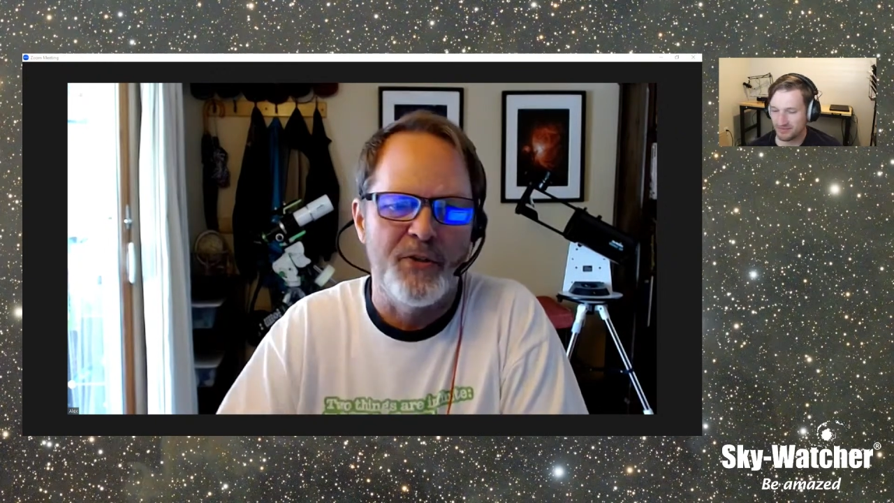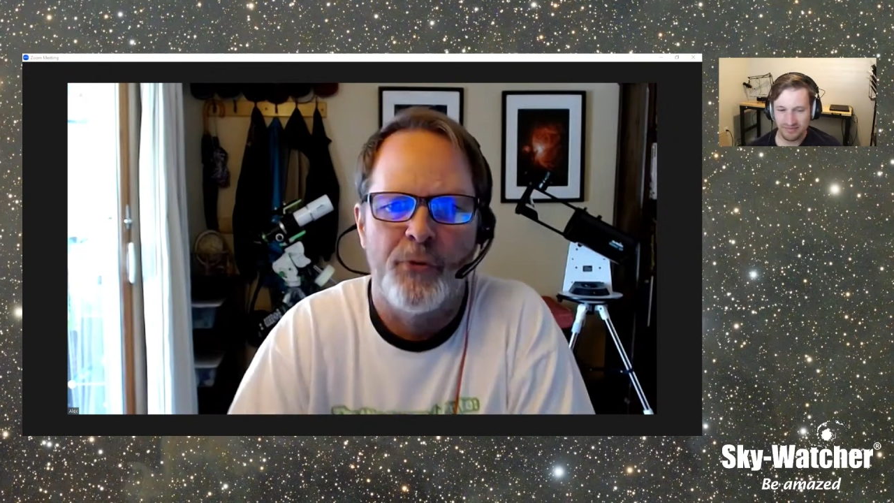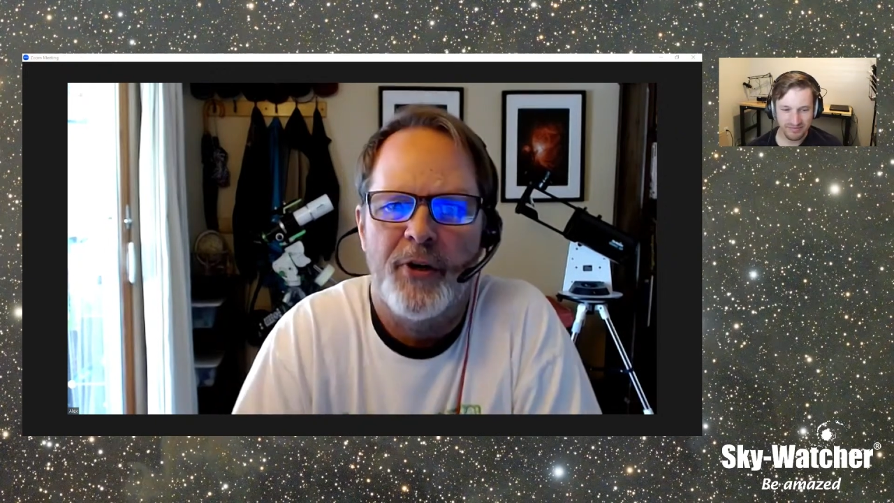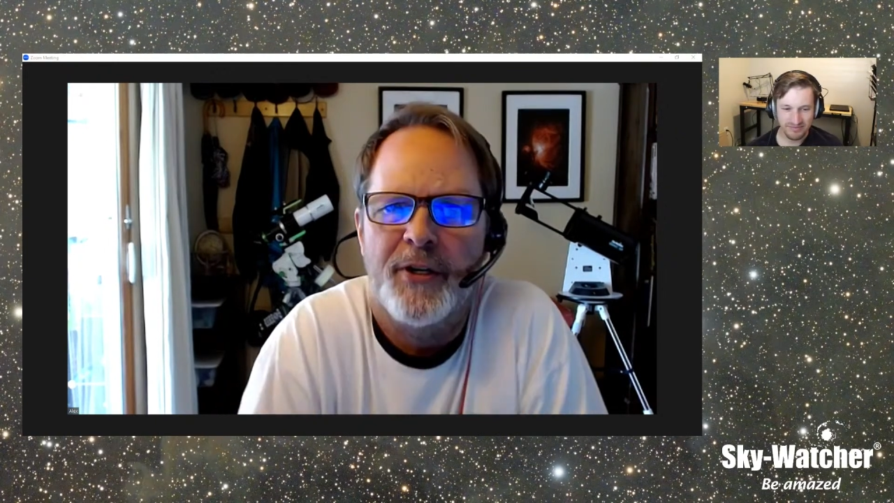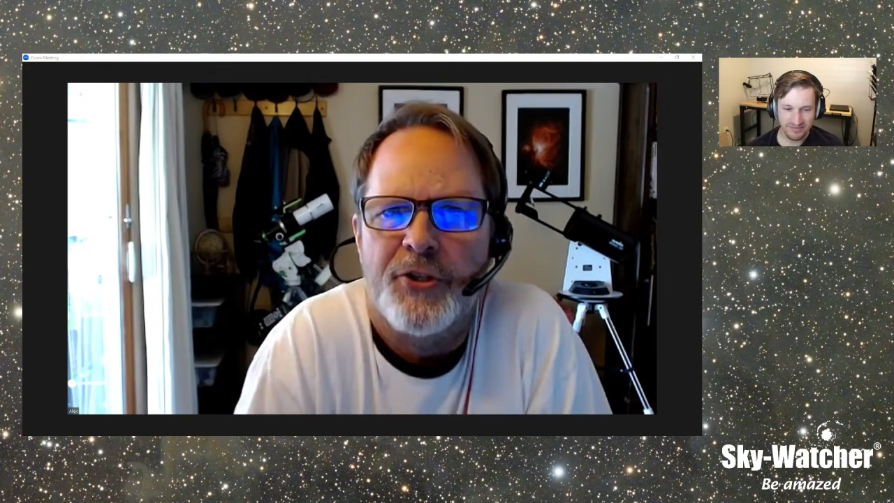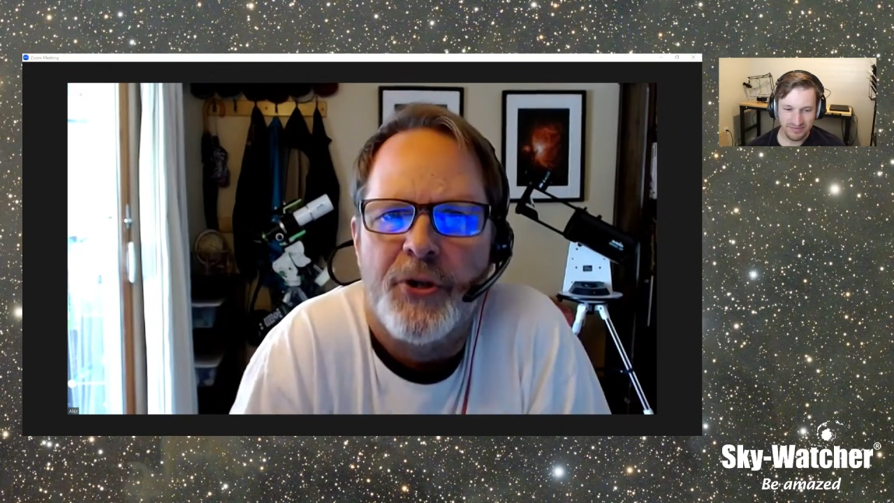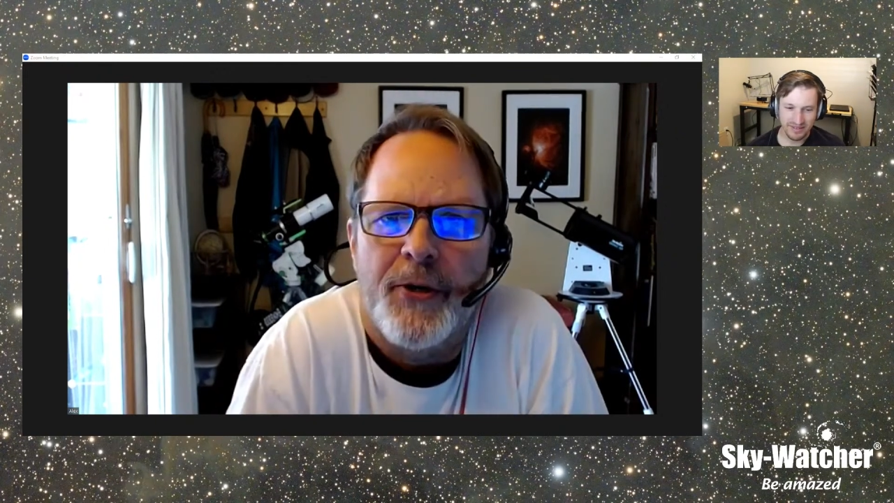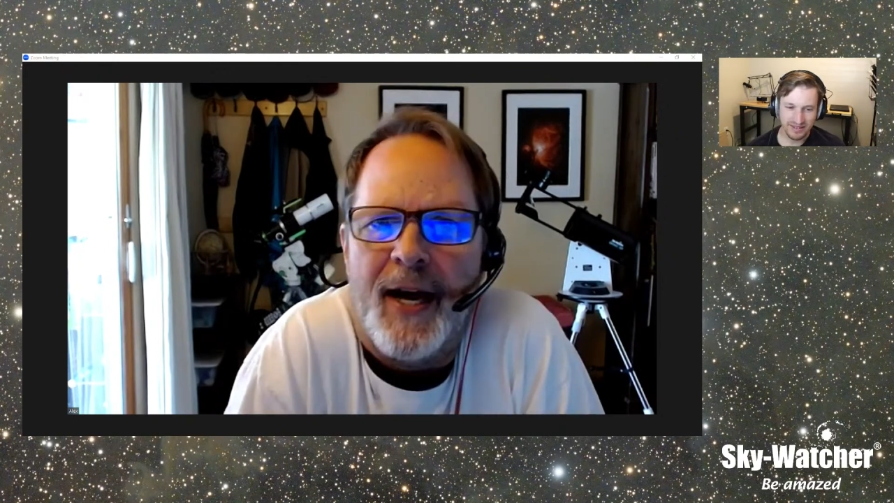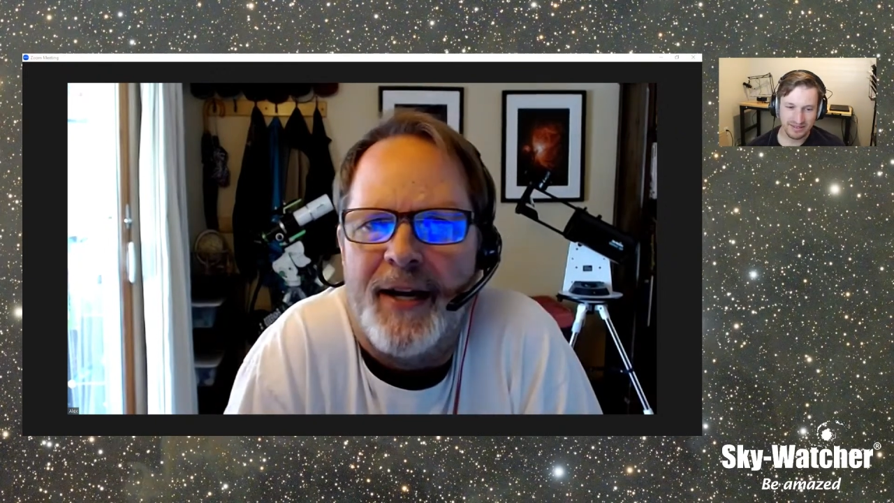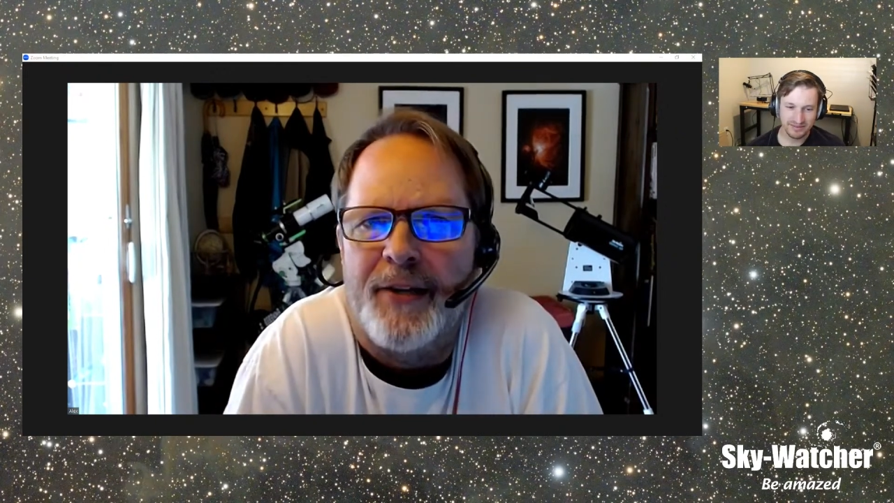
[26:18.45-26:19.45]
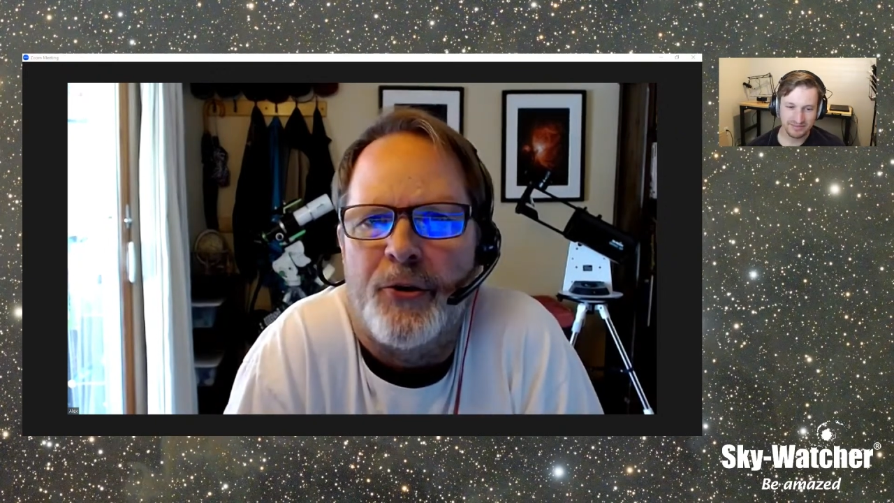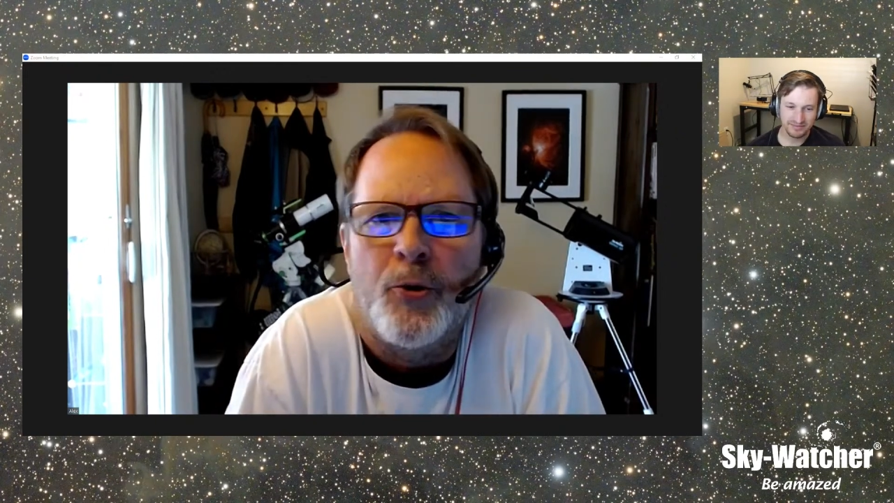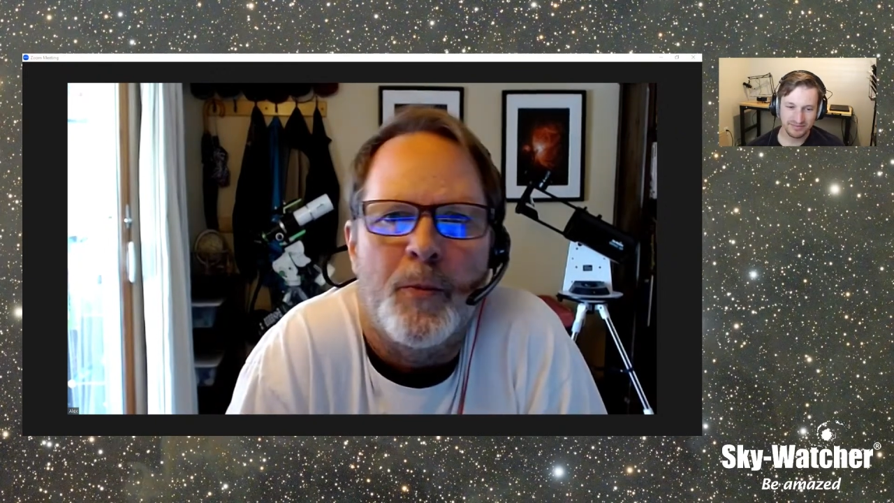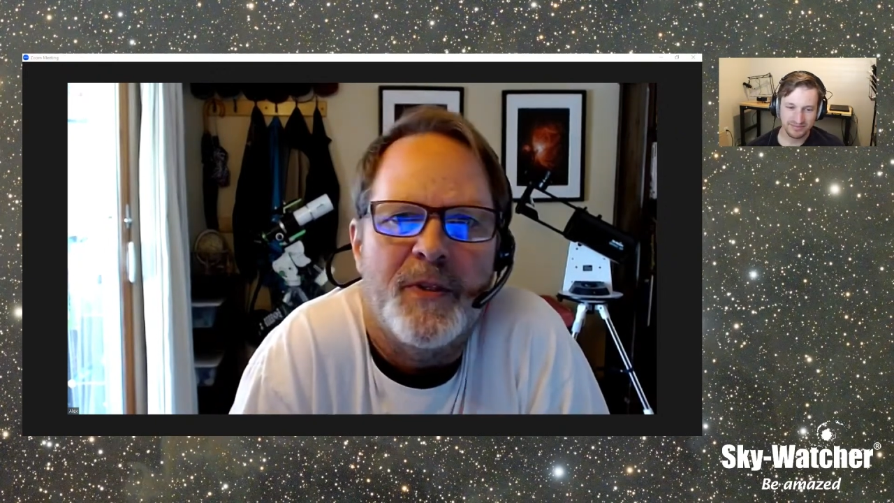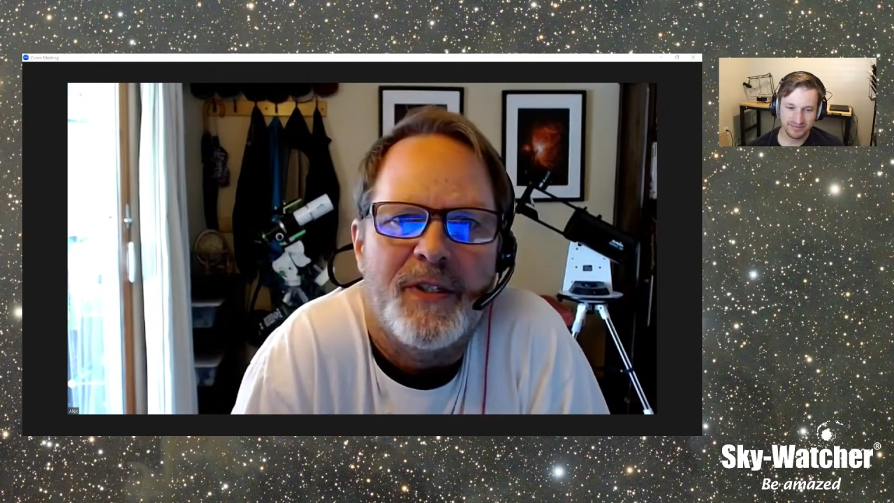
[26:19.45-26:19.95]
for you and show you how to do
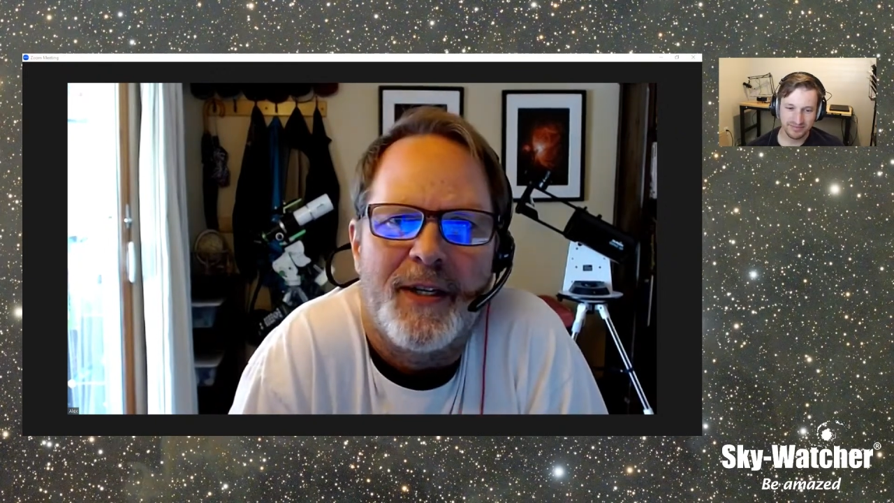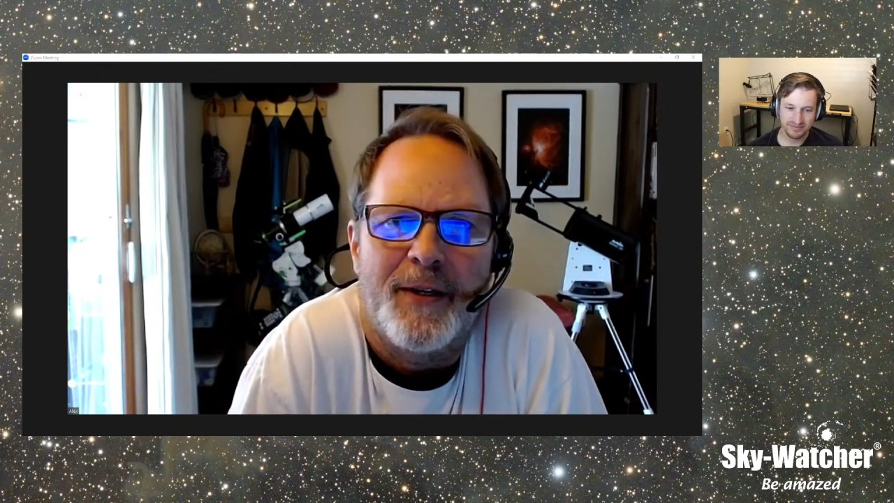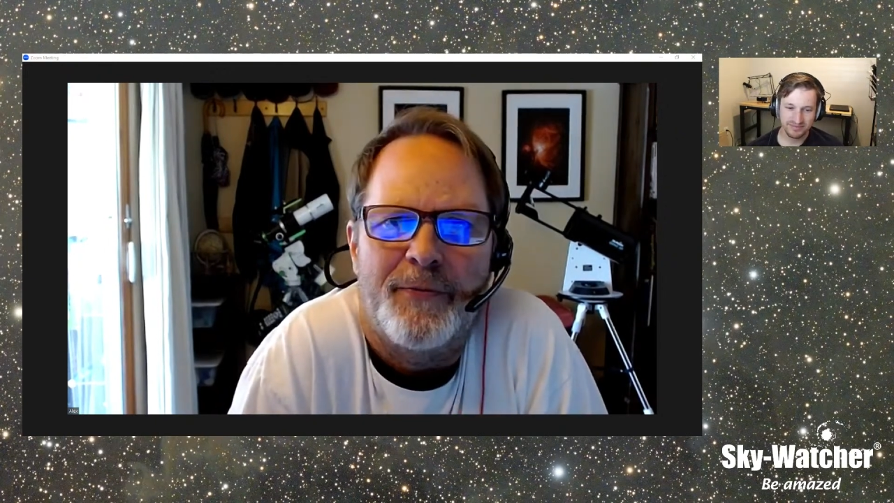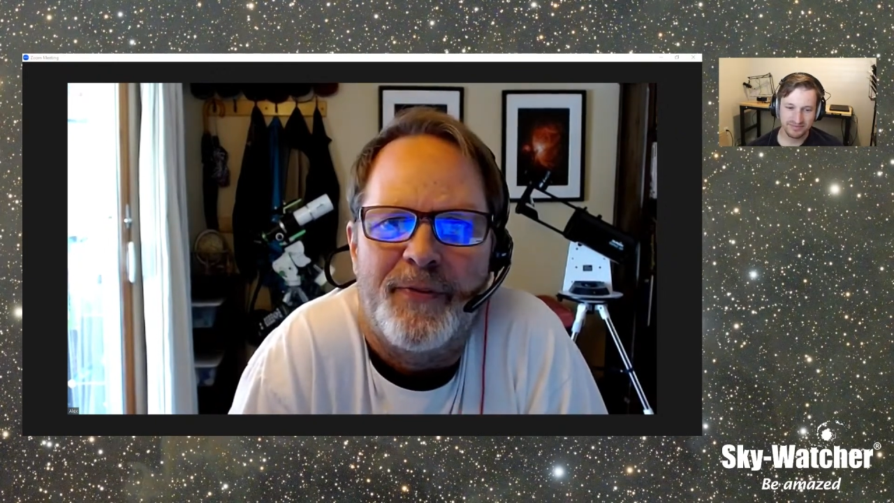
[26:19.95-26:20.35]
them and stuff.